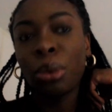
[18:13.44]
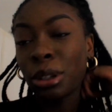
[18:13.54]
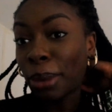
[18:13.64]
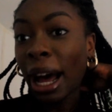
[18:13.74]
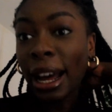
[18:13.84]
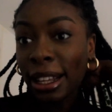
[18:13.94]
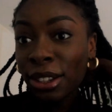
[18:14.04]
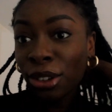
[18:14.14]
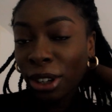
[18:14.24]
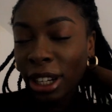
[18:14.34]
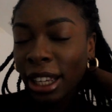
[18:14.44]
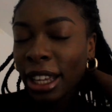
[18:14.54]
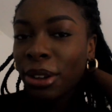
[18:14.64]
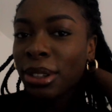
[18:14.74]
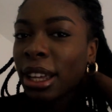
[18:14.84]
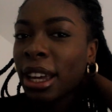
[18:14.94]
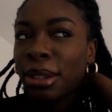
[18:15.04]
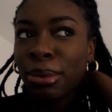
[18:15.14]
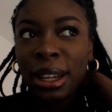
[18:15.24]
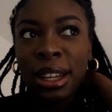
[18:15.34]
bad, sorry. It was a
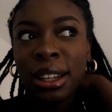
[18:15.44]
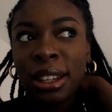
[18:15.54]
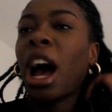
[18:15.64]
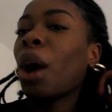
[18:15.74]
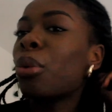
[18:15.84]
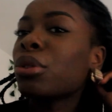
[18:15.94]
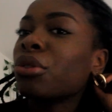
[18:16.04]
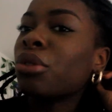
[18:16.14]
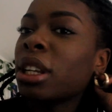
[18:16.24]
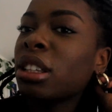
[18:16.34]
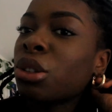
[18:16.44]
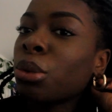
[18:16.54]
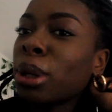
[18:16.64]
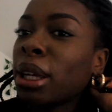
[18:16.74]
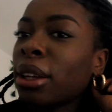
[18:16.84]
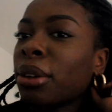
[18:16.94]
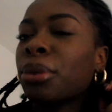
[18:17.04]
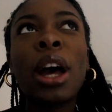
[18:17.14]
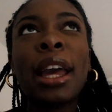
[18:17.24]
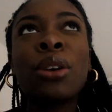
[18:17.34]
case where I wasn't really doing
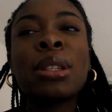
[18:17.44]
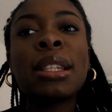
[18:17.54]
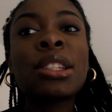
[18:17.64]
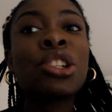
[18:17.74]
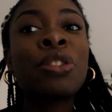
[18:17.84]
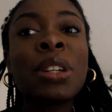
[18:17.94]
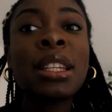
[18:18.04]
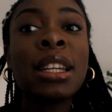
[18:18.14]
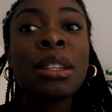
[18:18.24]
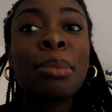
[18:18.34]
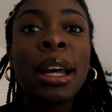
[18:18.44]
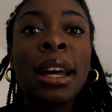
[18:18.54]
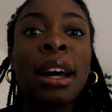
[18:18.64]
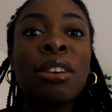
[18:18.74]
a consistent routine to my hair.